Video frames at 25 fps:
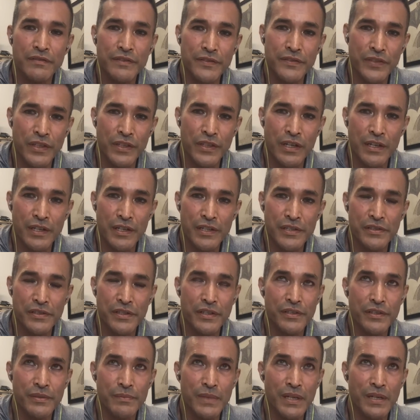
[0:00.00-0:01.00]
if your heart isn't in
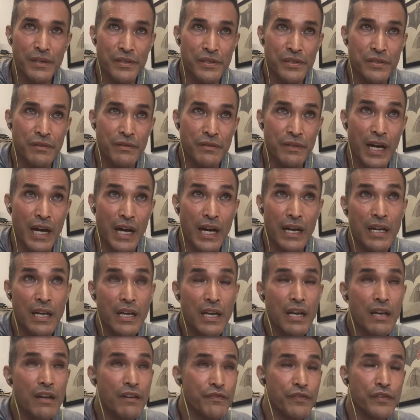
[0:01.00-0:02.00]
your mouth. So yeah, I
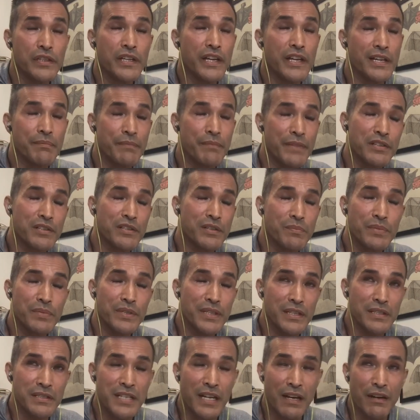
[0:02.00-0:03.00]
fully admit to
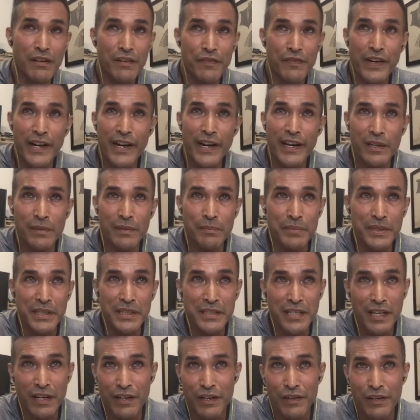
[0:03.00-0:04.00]
being terrified. I'll be
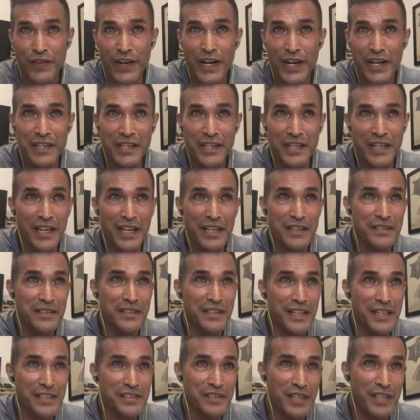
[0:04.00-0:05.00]
terrified again the
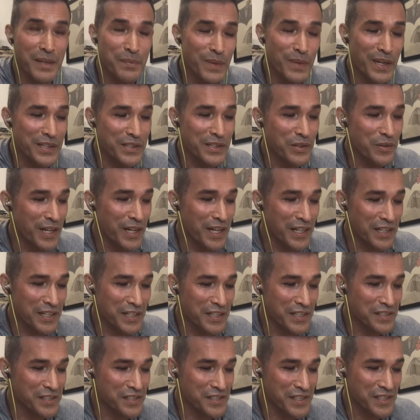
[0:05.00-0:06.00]
next time I direct,
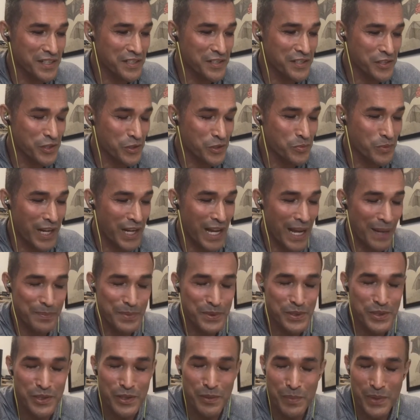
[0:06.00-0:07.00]
because that's just what
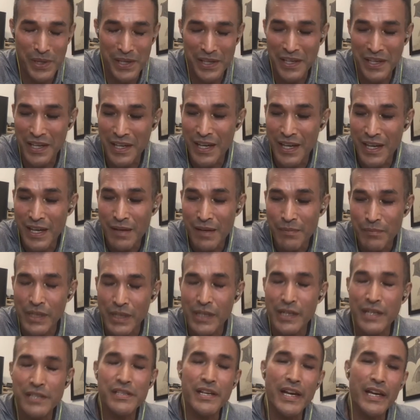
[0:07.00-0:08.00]
happens to me.
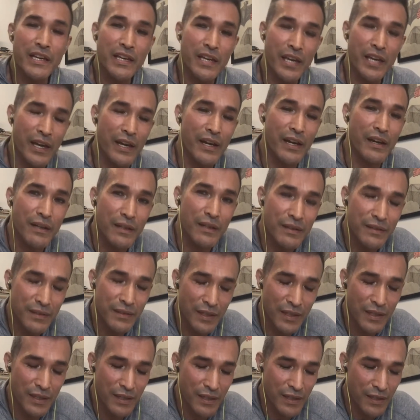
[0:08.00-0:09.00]
Because I care,
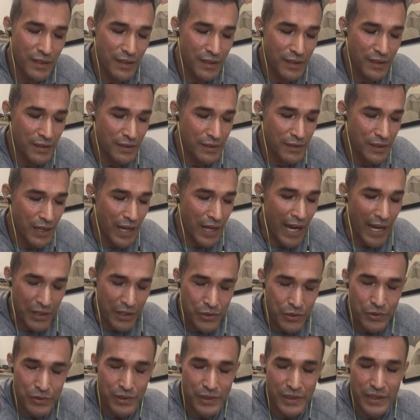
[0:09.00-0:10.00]

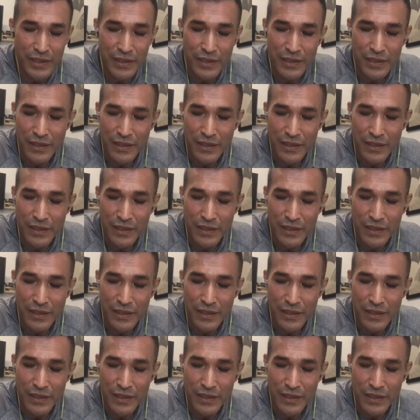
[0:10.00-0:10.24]
actually.